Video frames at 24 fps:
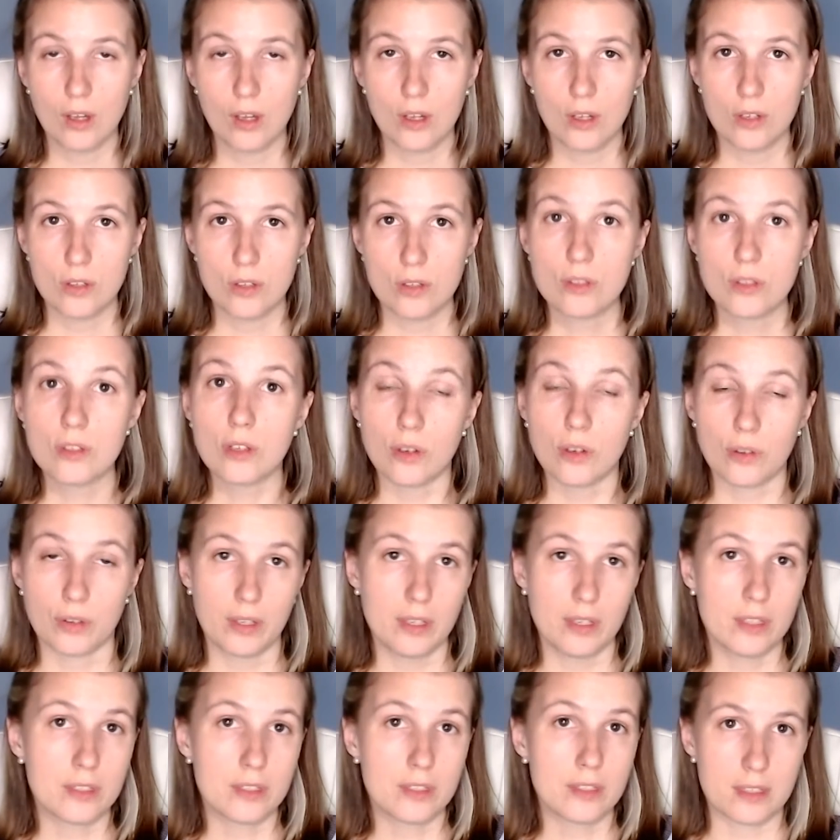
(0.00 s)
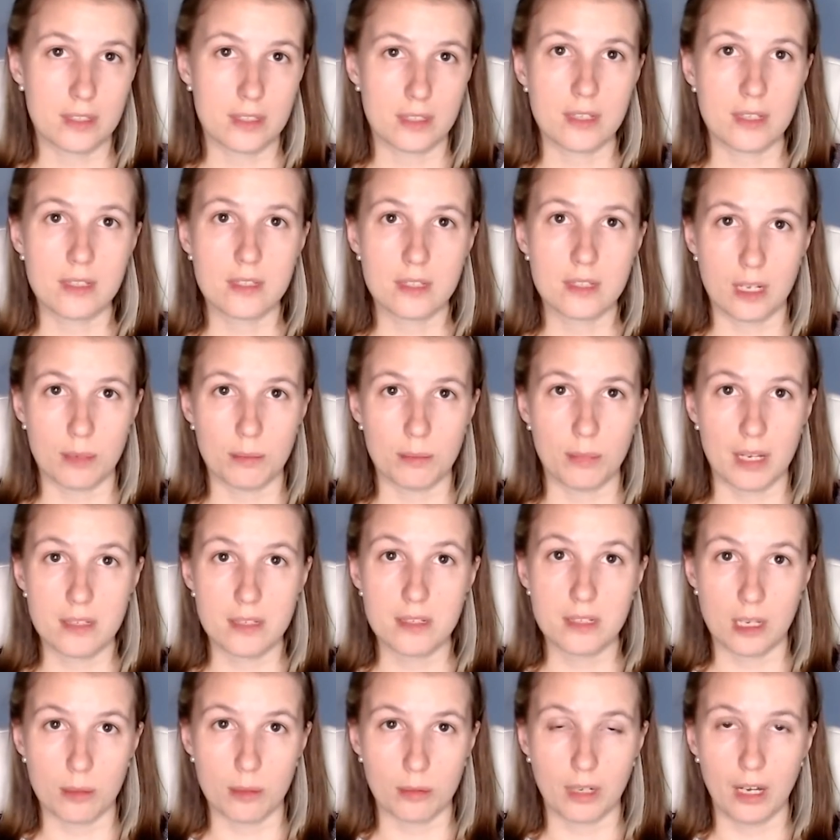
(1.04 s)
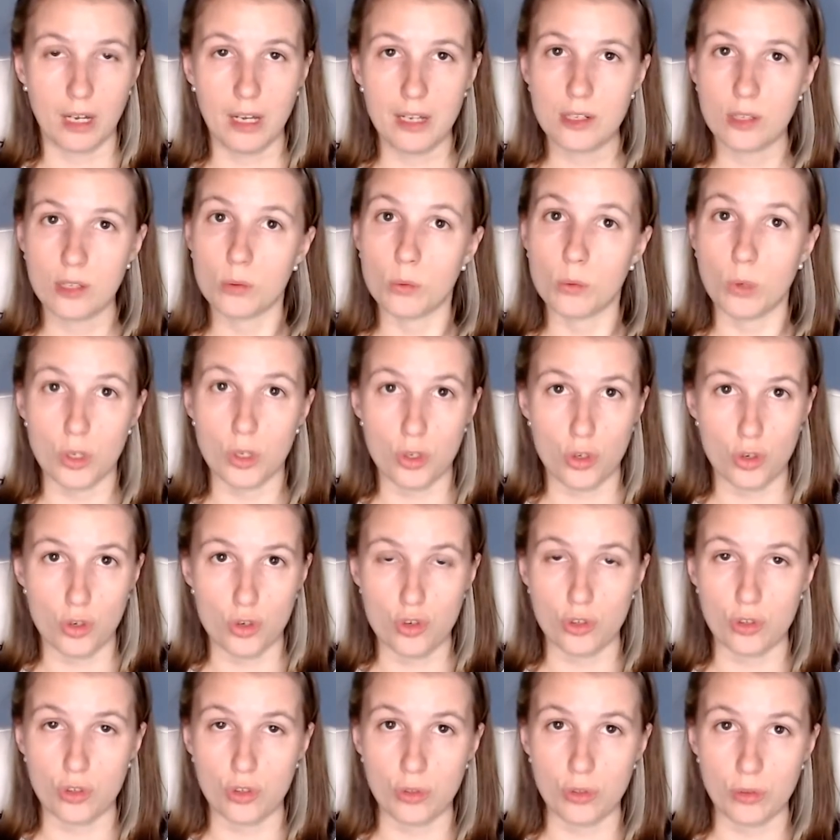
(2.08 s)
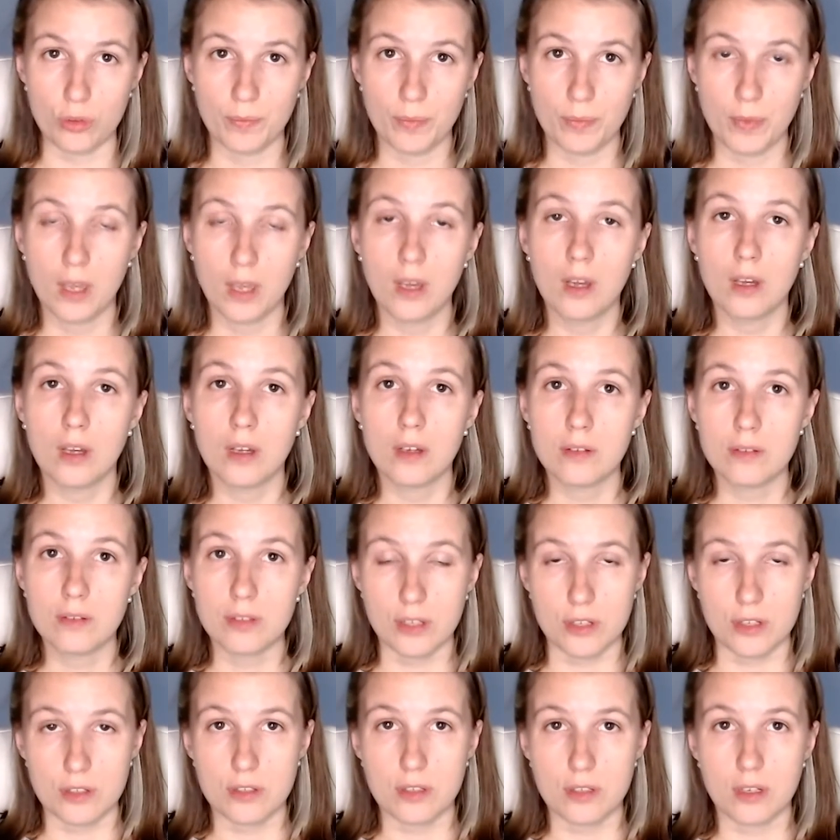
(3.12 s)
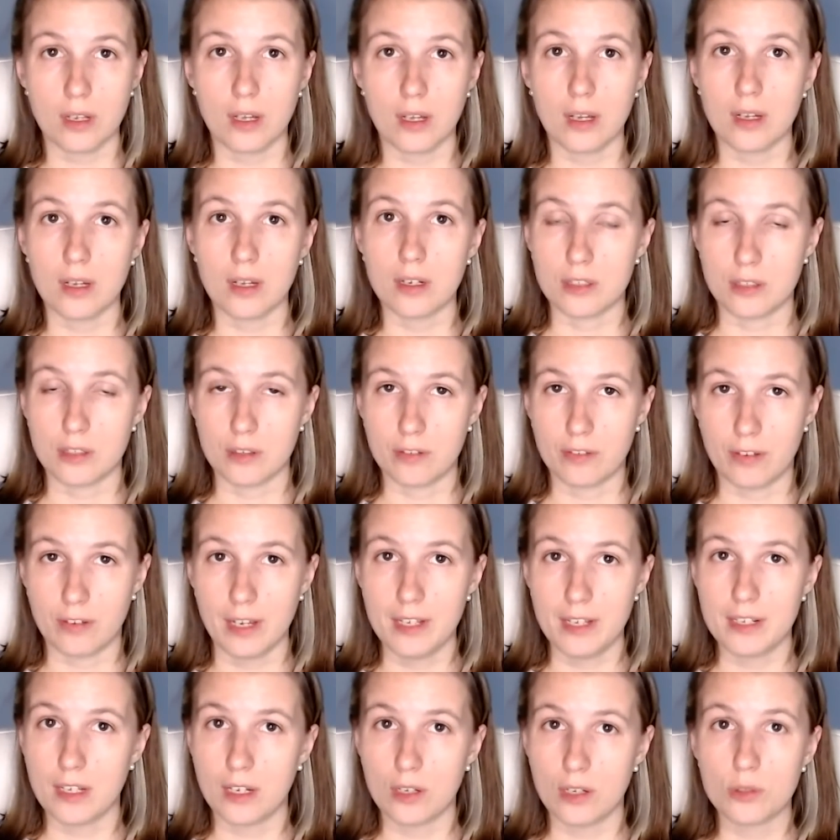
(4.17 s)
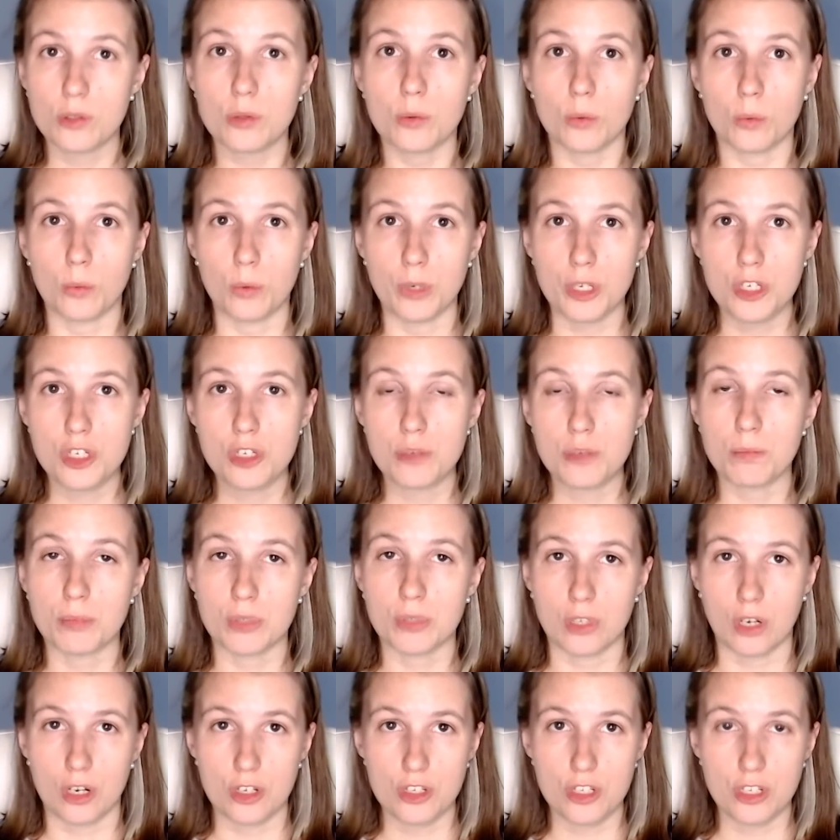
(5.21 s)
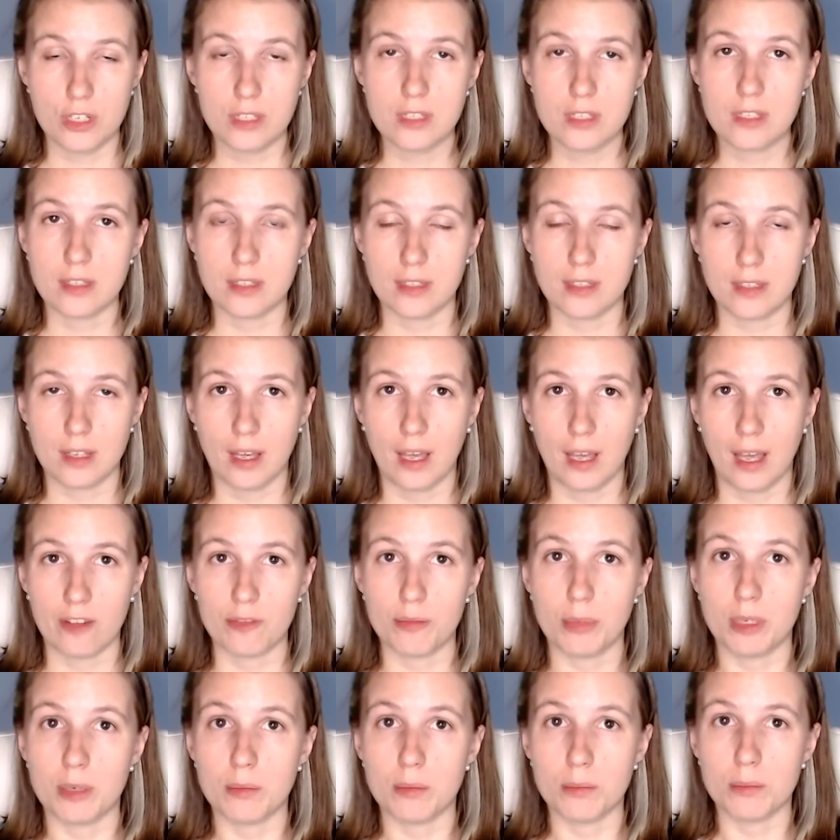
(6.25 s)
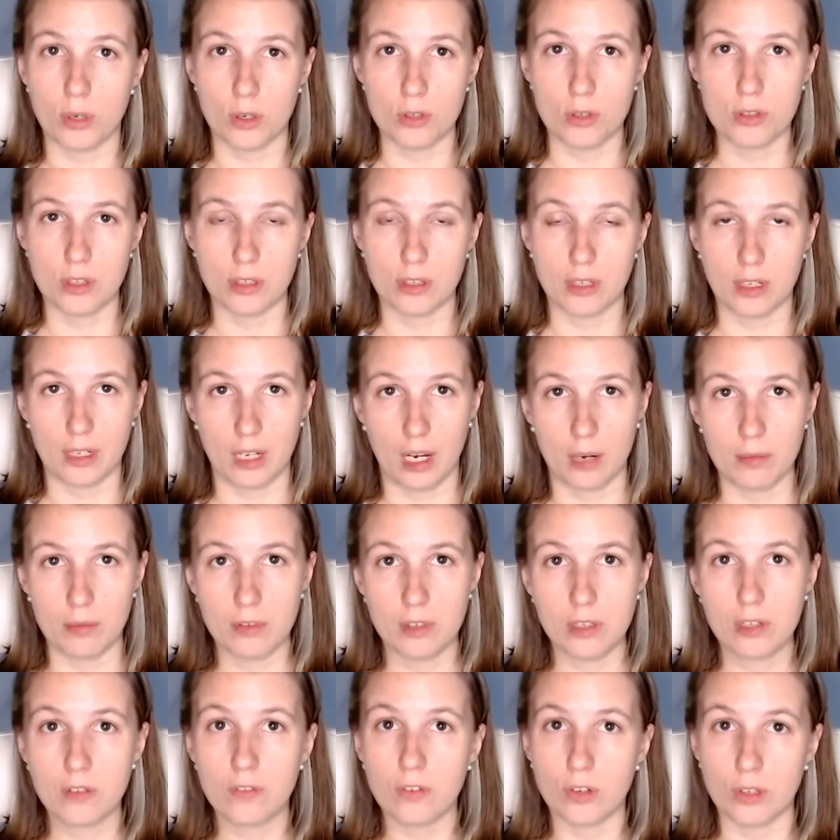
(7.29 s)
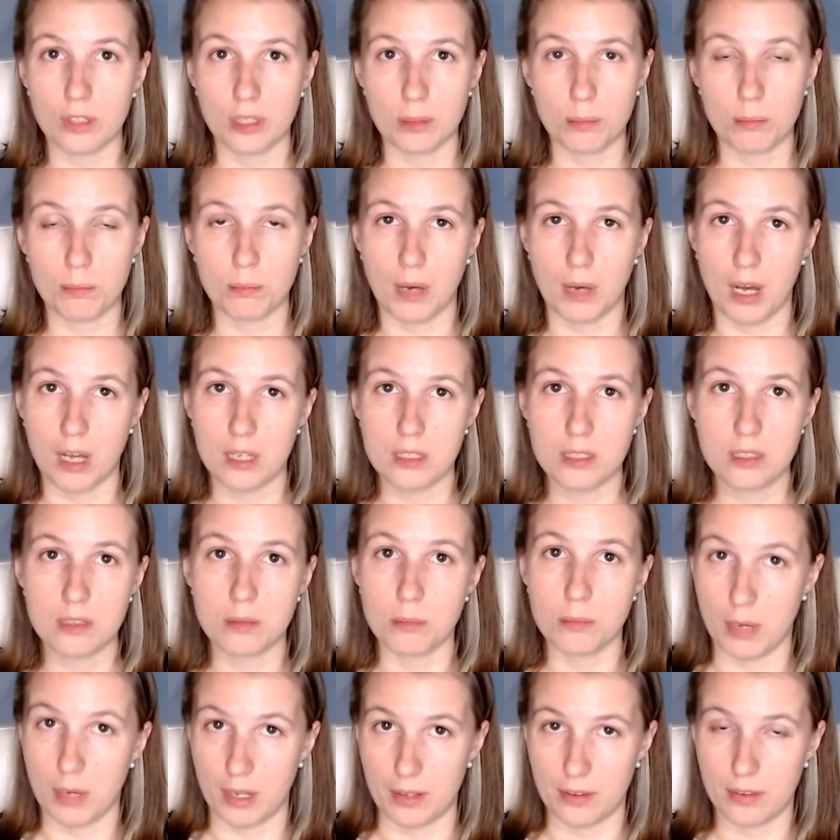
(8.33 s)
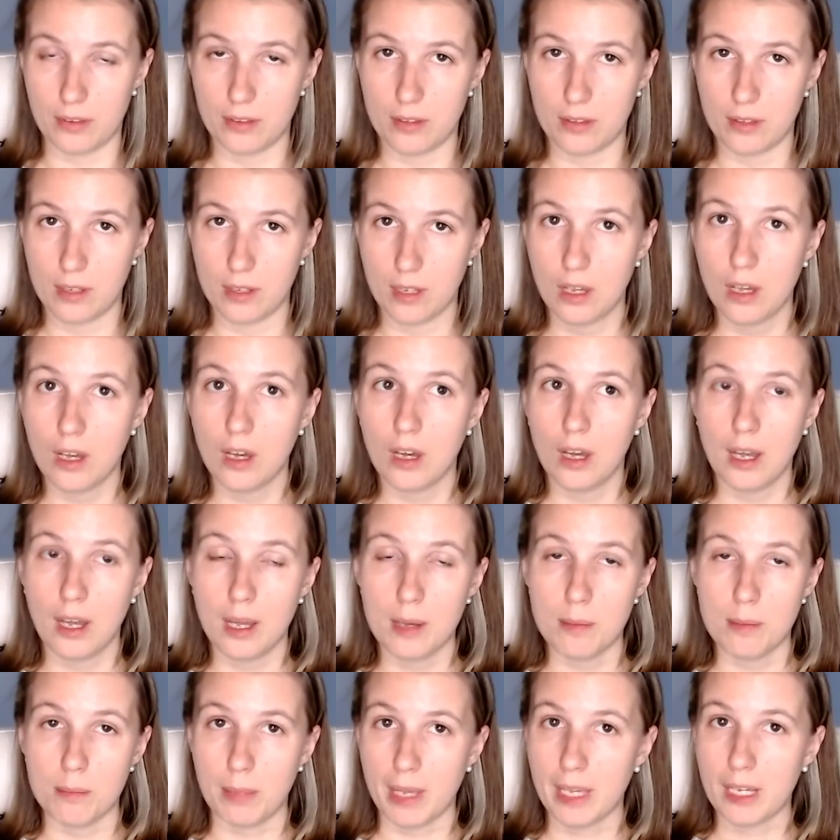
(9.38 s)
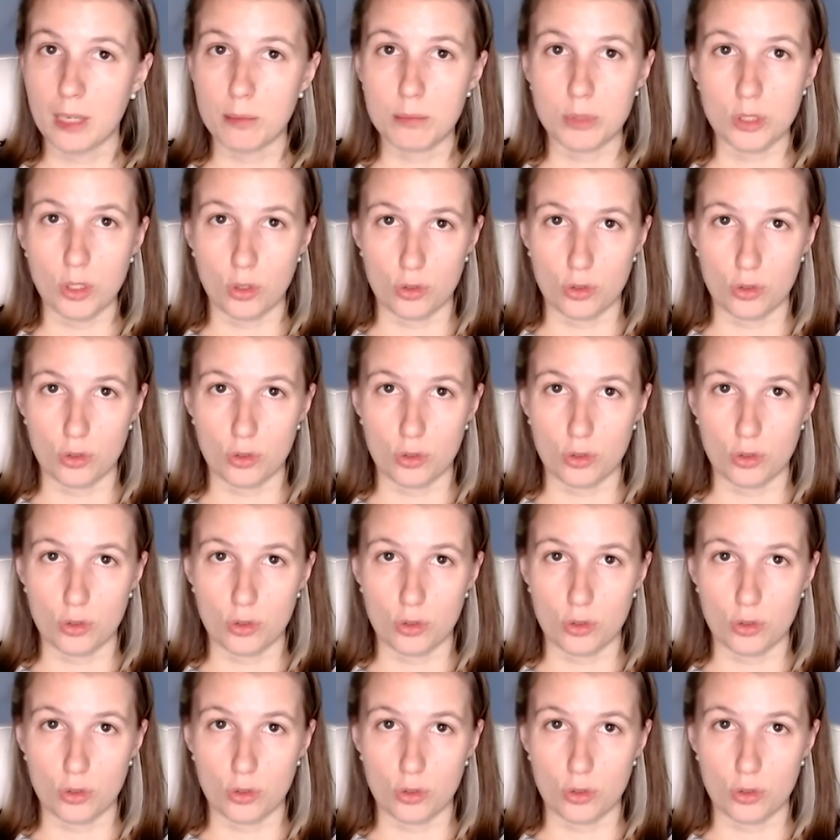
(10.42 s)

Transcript: So here is the step-by-step guide on what you should do. First, find out which projects have been posted at Upwork for the past month. Make a broad